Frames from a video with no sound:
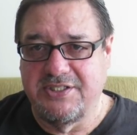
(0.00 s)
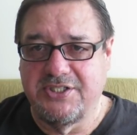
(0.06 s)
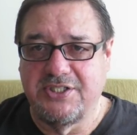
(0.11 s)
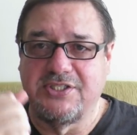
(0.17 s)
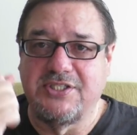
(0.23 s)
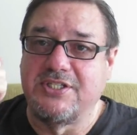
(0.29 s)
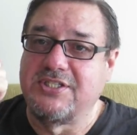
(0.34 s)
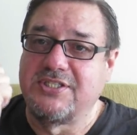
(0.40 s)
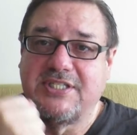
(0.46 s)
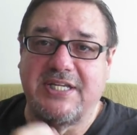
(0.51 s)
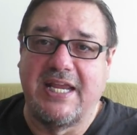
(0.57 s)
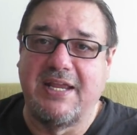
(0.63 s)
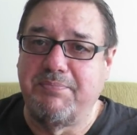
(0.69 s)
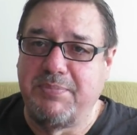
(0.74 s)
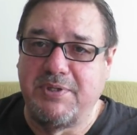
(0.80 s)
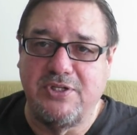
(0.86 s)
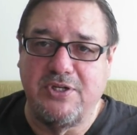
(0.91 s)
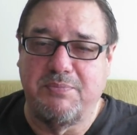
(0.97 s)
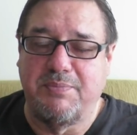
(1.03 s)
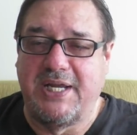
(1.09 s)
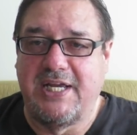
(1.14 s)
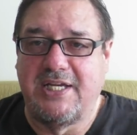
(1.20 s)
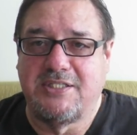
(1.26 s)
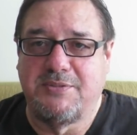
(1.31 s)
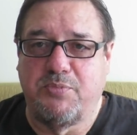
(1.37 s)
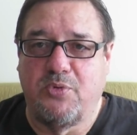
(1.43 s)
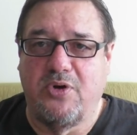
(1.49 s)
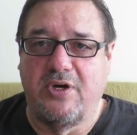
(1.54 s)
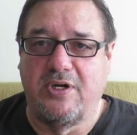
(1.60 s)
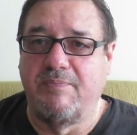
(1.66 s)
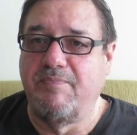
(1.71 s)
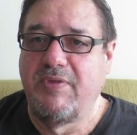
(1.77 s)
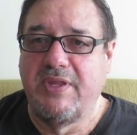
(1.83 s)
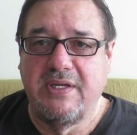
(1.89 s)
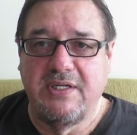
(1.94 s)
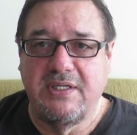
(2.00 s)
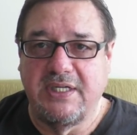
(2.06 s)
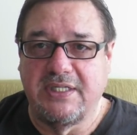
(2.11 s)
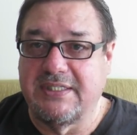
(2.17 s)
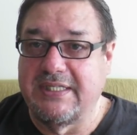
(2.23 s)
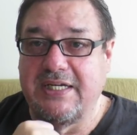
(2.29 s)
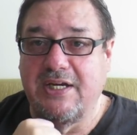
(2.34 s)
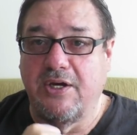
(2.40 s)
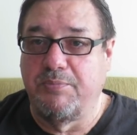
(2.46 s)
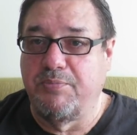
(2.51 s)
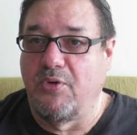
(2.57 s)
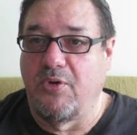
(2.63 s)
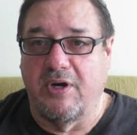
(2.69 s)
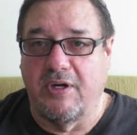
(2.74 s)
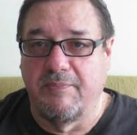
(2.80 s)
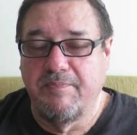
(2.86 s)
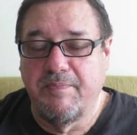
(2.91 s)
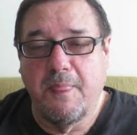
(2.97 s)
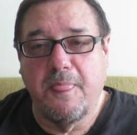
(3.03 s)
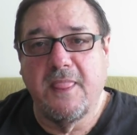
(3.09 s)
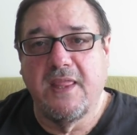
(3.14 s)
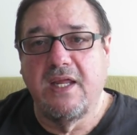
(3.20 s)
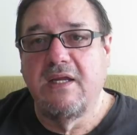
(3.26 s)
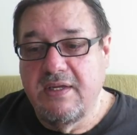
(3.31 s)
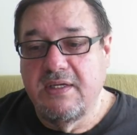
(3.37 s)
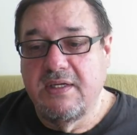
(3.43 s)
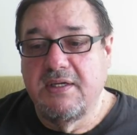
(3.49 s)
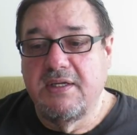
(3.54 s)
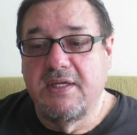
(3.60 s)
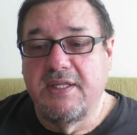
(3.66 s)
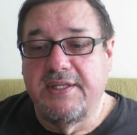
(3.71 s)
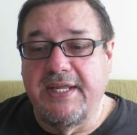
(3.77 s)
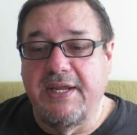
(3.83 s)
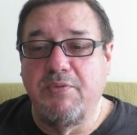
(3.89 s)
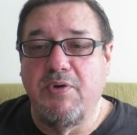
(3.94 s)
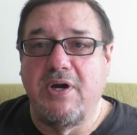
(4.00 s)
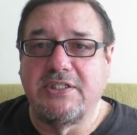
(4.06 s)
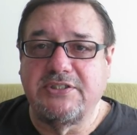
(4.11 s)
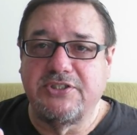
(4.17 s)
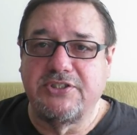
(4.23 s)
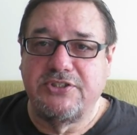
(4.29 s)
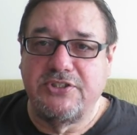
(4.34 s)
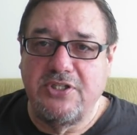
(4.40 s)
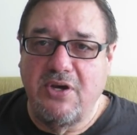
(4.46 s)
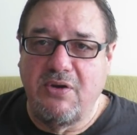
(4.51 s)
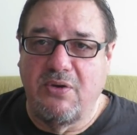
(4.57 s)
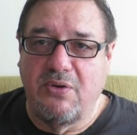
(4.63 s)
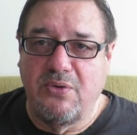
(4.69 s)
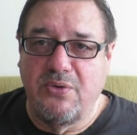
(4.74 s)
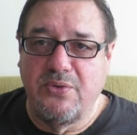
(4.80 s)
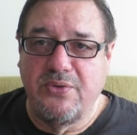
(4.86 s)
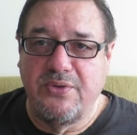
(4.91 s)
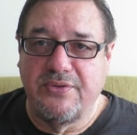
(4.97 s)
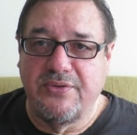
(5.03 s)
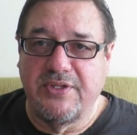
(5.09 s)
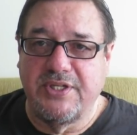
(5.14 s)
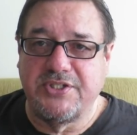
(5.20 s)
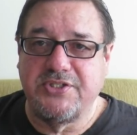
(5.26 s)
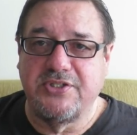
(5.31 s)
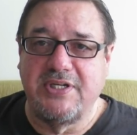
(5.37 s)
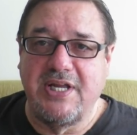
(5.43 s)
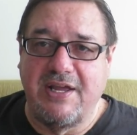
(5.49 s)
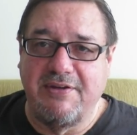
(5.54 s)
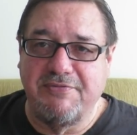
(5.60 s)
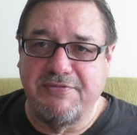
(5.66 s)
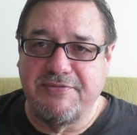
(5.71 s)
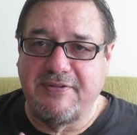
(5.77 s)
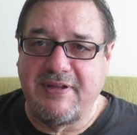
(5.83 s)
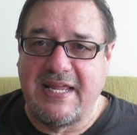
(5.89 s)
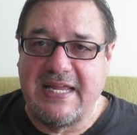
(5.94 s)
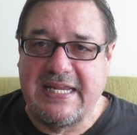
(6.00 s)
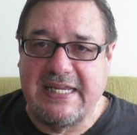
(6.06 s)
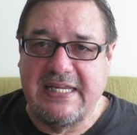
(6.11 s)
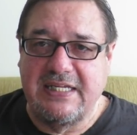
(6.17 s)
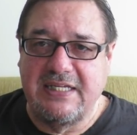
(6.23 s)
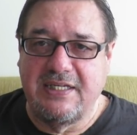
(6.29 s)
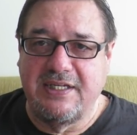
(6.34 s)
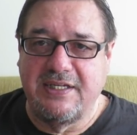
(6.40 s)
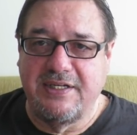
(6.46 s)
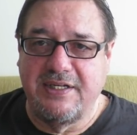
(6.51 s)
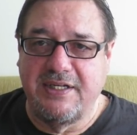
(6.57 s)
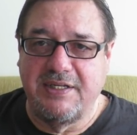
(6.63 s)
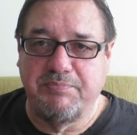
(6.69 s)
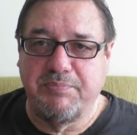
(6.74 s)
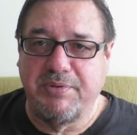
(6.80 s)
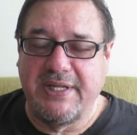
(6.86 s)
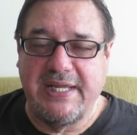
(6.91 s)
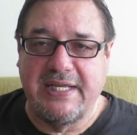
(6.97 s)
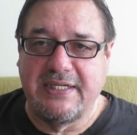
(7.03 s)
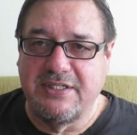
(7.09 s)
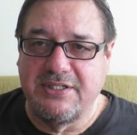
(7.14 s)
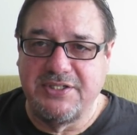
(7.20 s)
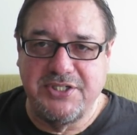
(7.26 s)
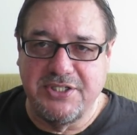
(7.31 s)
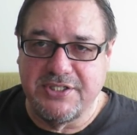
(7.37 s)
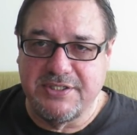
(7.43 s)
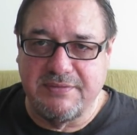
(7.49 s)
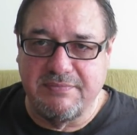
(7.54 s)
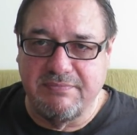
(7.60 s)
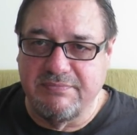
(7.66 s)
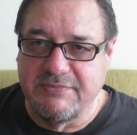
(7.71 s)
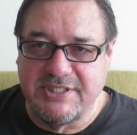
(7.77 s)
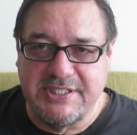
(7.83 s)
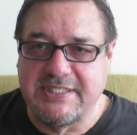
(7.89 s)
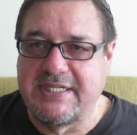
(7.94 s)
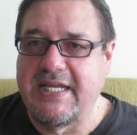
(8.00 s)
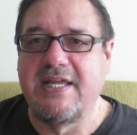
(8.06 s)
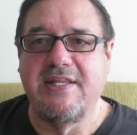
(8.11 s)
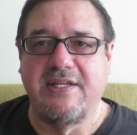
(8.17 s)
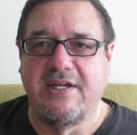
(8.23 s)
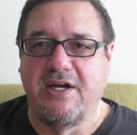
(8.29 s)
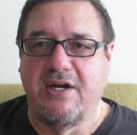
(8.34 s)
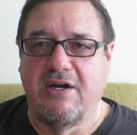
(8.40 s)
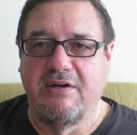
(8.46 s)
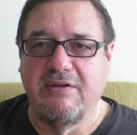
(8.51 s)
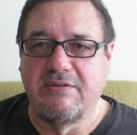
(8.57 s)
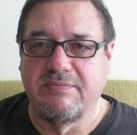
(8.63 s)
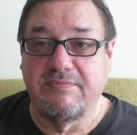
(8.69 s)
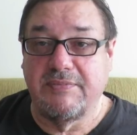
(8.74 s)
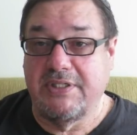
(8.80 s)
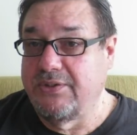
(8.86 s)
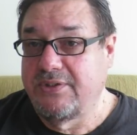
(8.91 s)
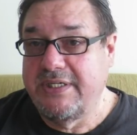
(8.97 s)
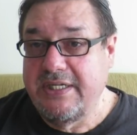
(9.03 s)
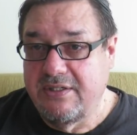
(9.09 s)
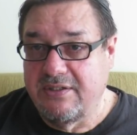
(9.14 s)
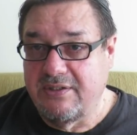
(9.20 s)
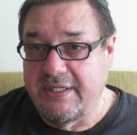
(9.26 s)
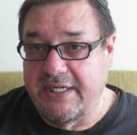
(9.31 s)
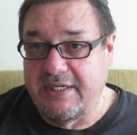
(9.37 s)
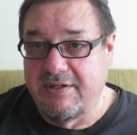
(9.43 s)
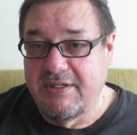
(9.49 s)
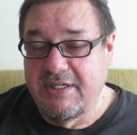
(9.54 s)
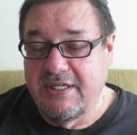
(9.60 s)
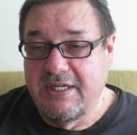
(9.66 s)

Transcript: It's just a stamp in your passport at the airport. They want to know that you're not flying in and plan to just stay there illegally.